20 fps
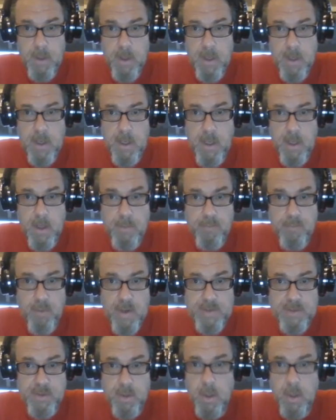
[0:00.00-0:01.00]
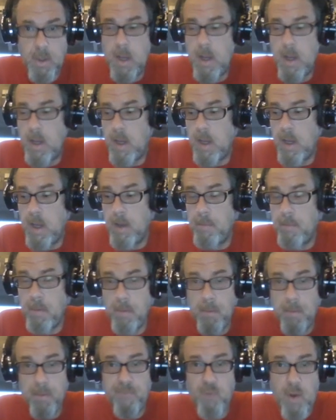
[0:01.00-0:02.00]
in the presser.
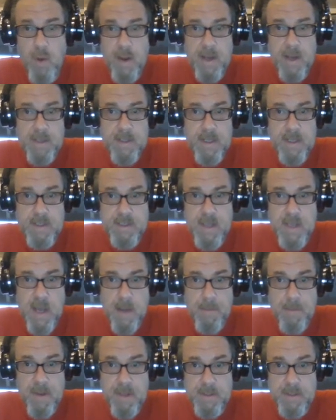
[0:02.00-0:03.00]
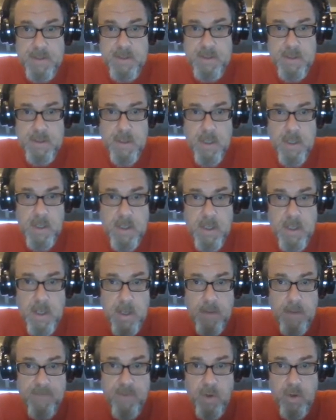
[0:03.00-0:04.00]
Um, but before I get to his comments,
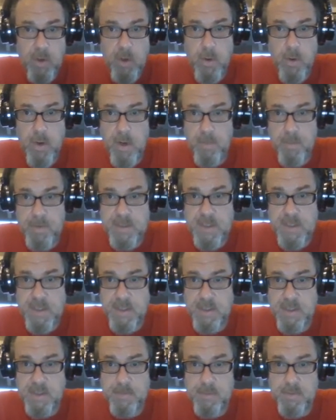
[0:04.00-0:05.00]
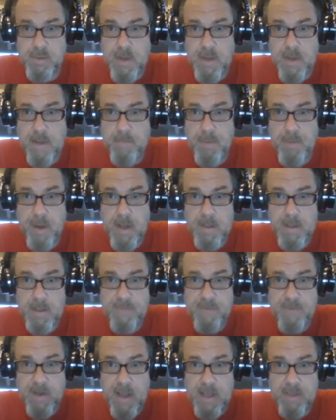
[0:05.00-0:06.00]
uh, if you're new here, please hit the subscribe
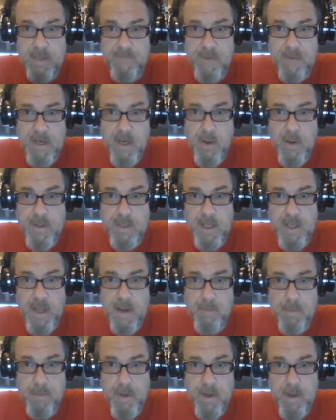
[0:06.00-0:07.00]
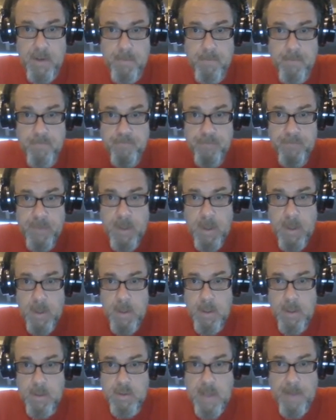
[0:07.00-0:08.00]
button. If you like the video, hit the like button.
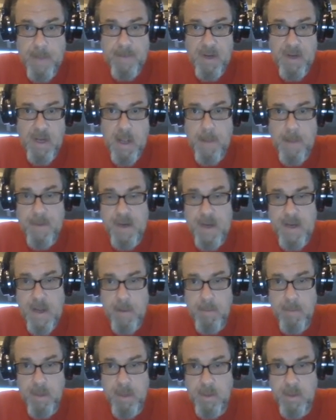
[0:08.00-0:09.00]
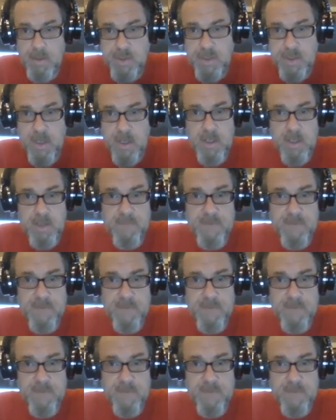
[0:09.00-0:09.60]
Drop a comment down below. Share this